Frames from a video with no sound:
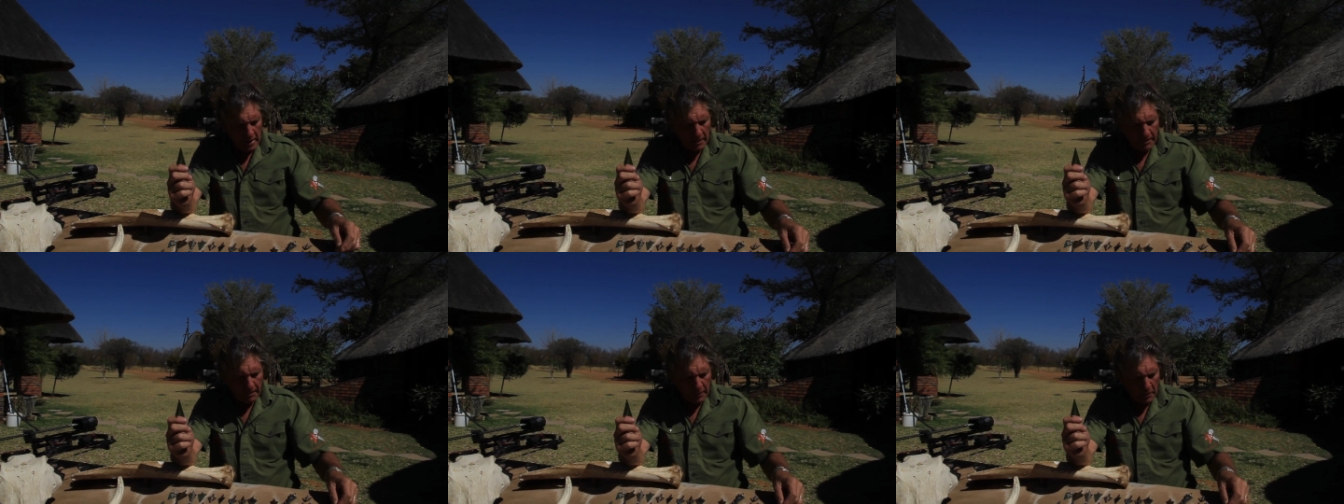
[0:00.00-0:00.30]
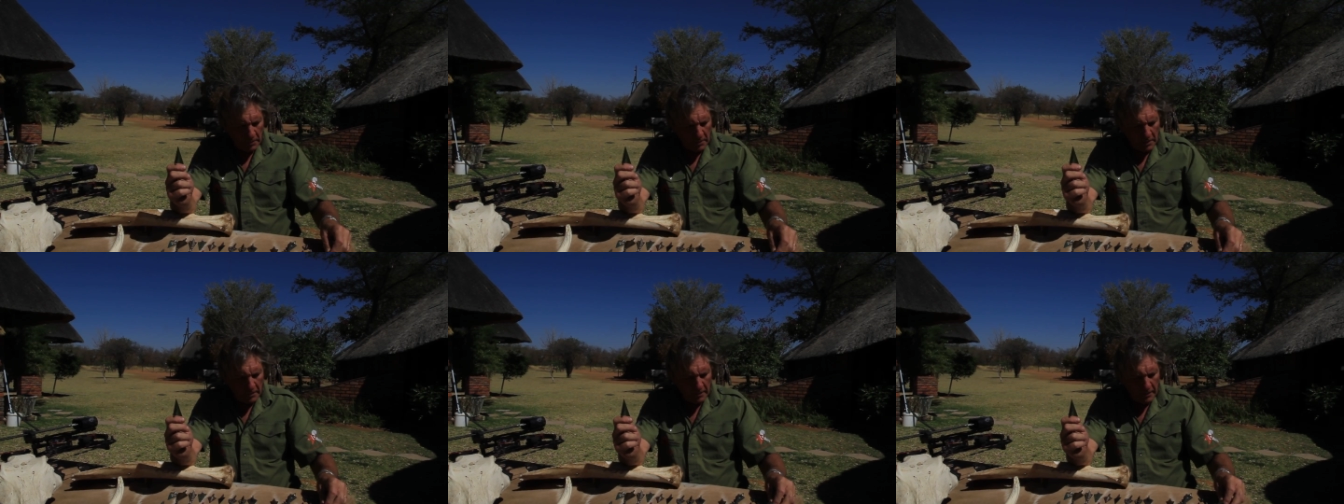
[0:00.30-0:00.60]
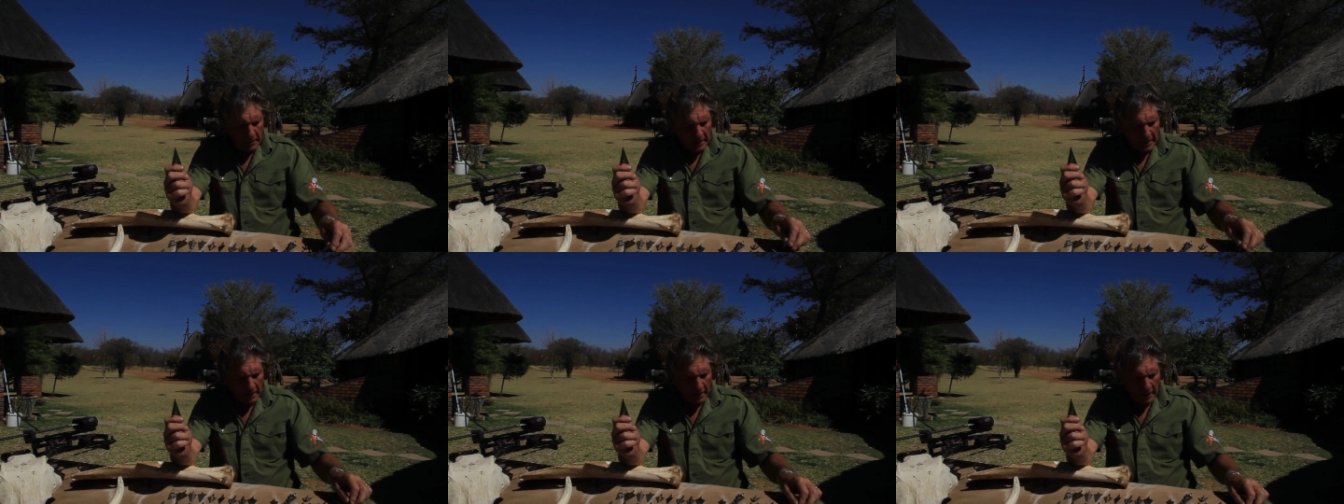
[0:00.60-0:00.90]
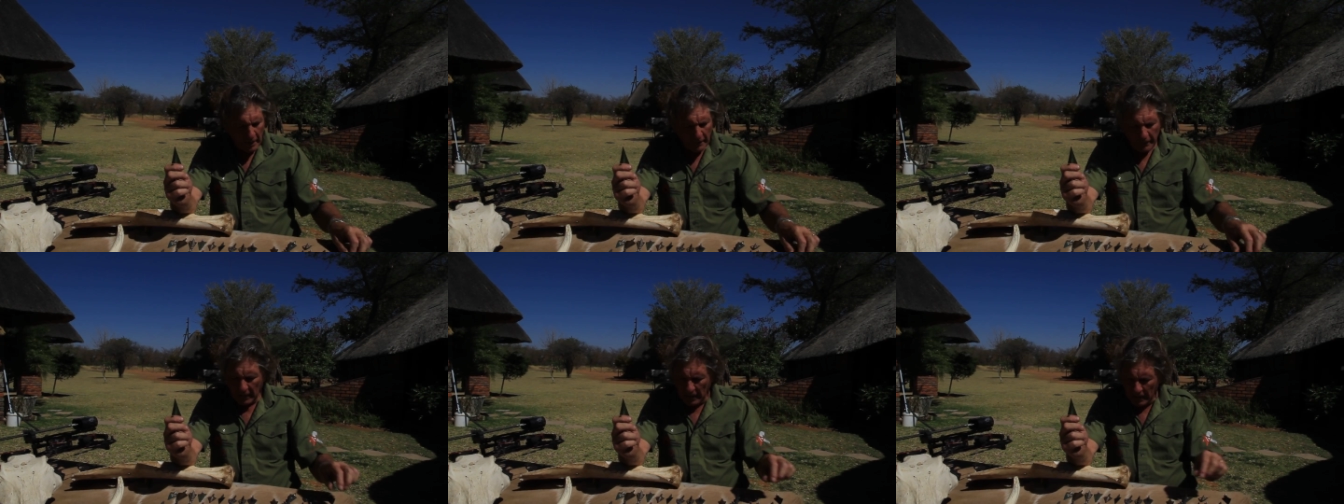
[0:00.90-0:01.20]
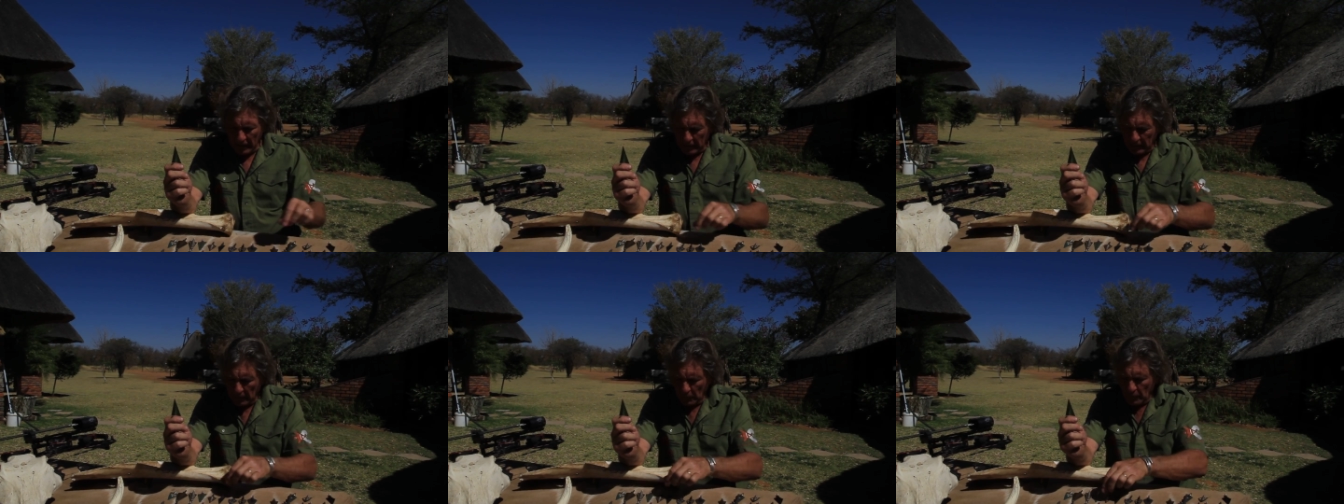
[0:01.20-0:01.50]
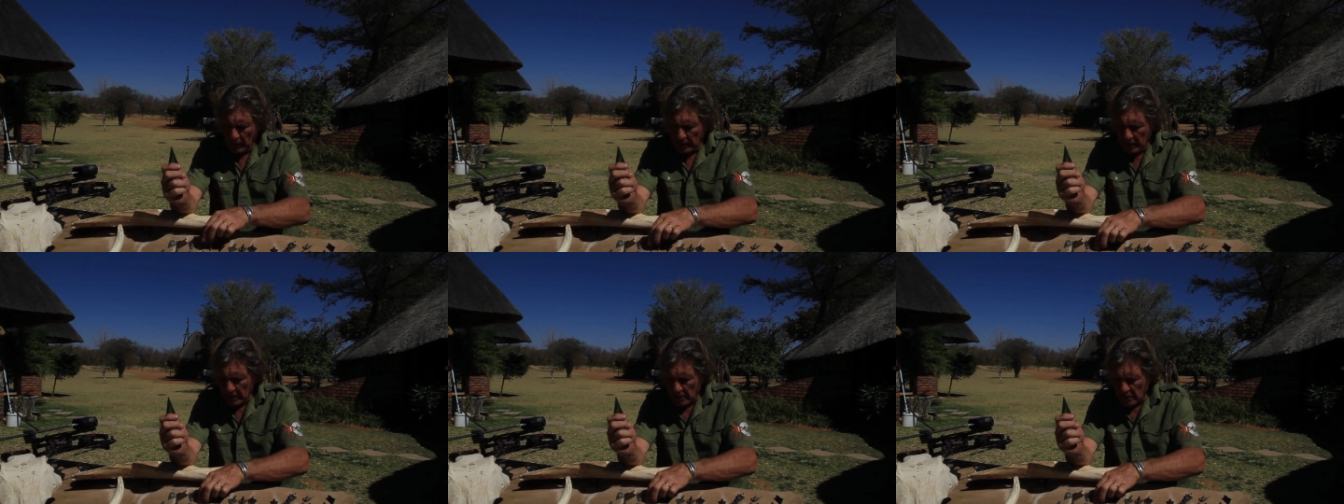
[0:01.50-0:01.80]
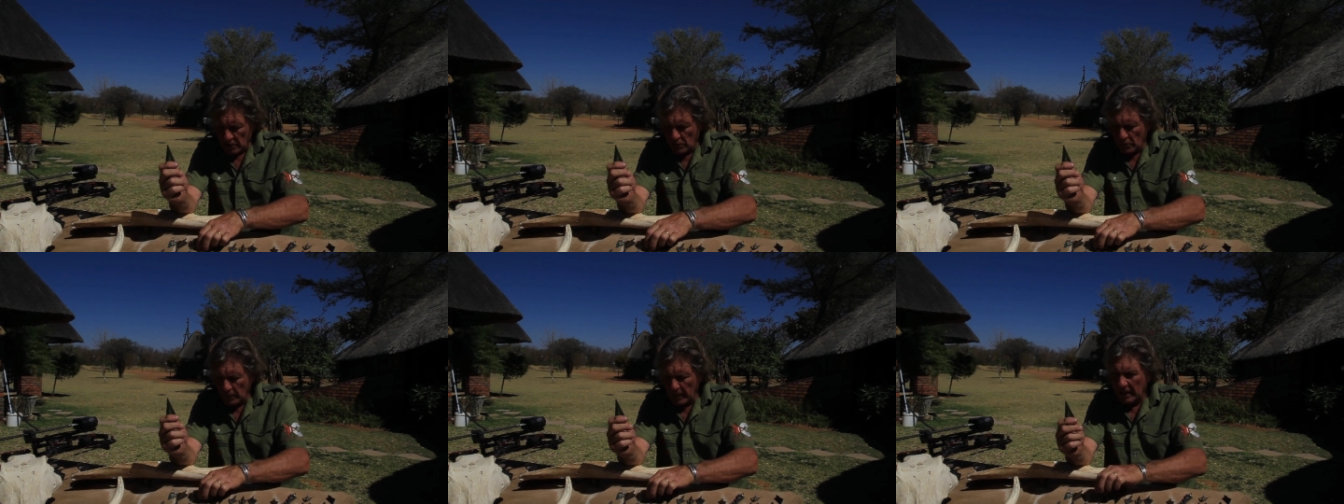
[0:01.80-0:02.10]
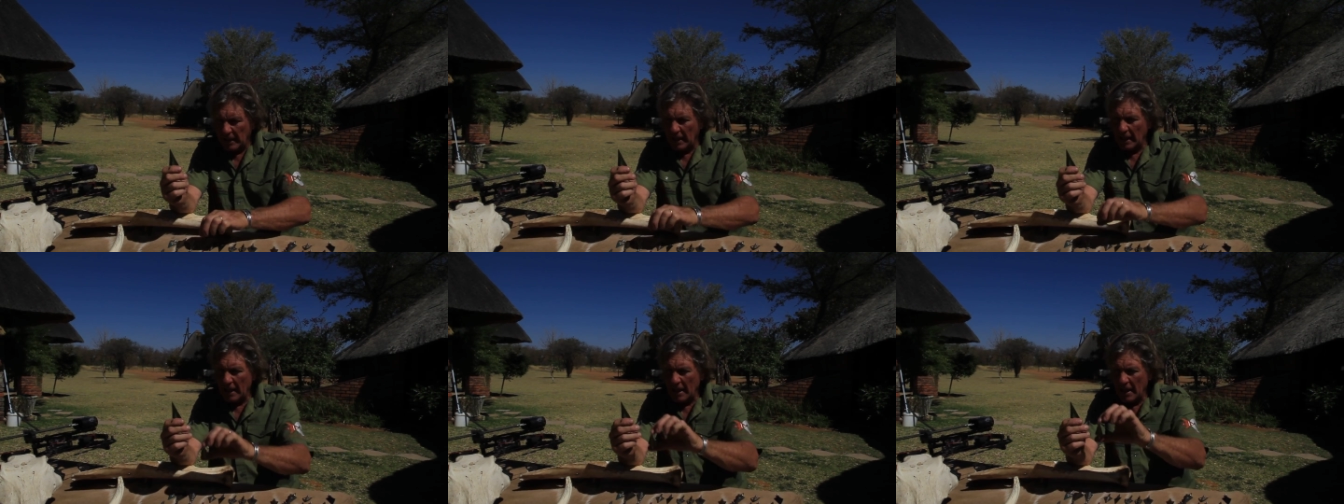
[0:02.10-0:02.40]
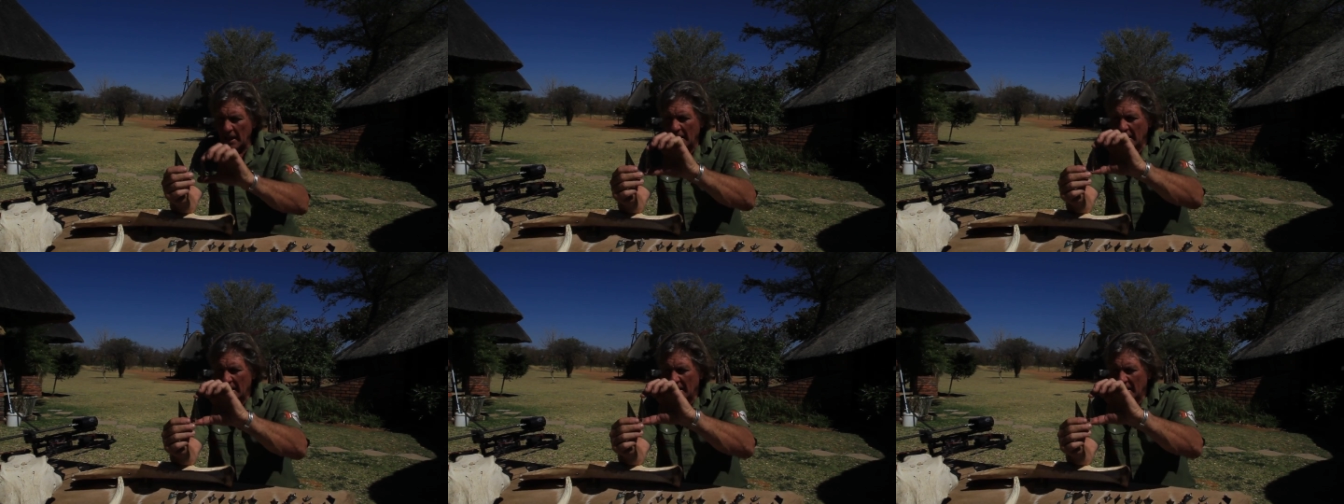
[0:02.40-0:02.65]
The problem that I have a little with a Zwickey